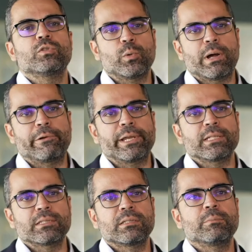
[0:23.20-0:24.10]
of two
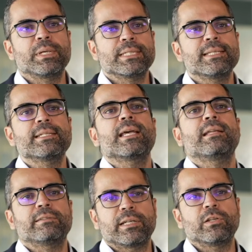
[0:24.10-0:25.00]
areas, business
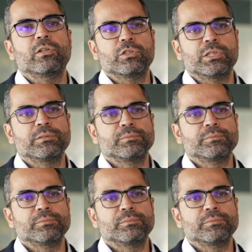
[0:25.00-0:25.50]
and technology.